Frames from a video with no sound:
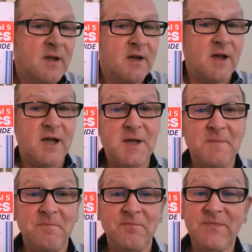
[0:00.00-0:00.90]

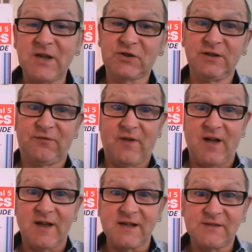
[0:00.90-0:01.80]
National
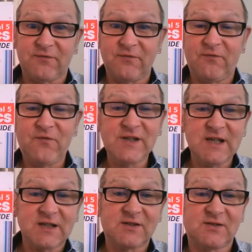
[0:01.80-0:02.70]
5
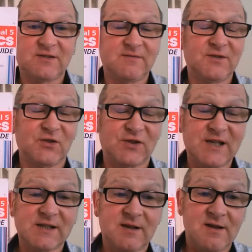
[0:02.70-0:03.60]
Physics
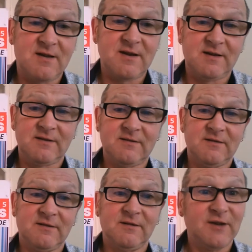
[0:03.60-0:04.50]
Success Guide,
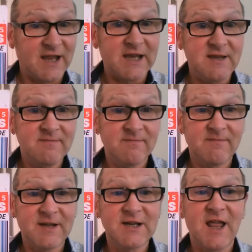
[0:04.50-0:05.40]
Lecky
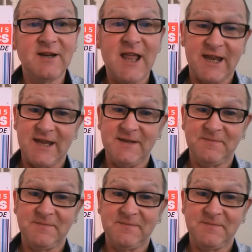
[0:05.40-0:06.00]
and Lecky.